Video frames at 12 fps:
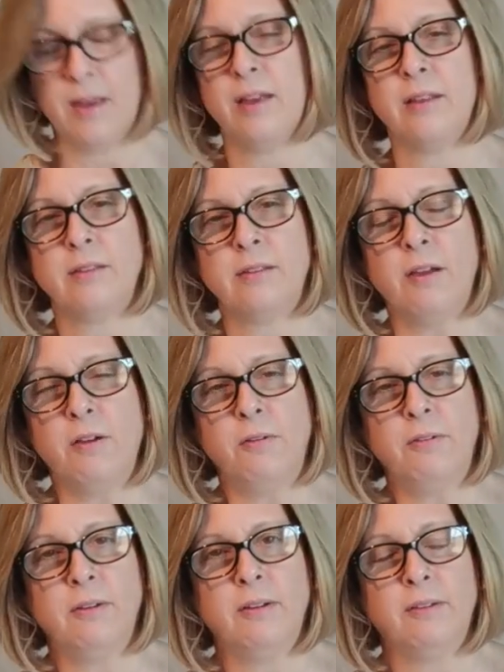So,
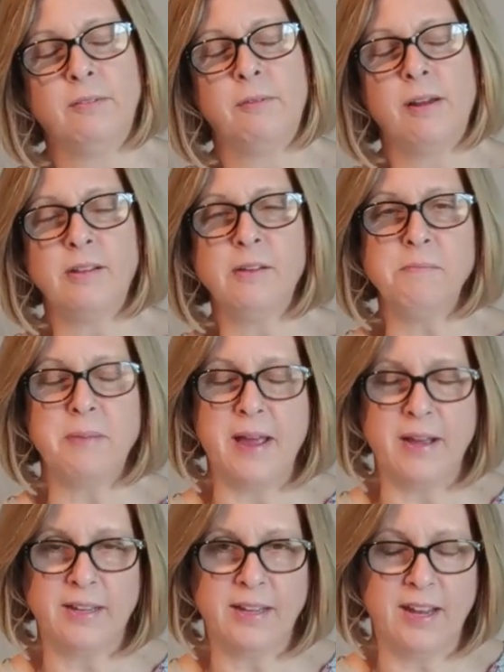welcome back
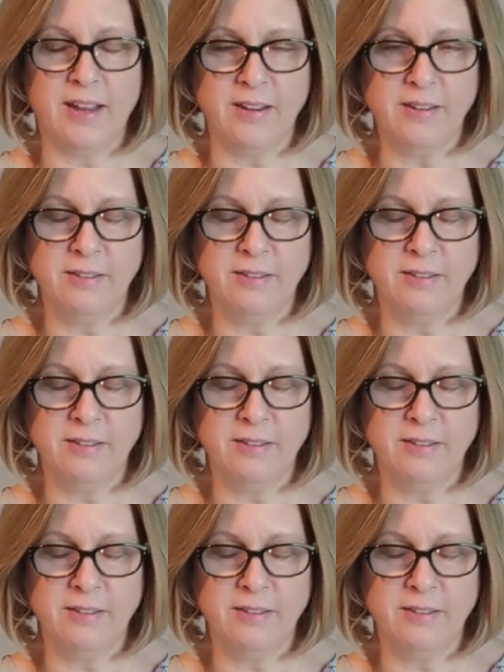again.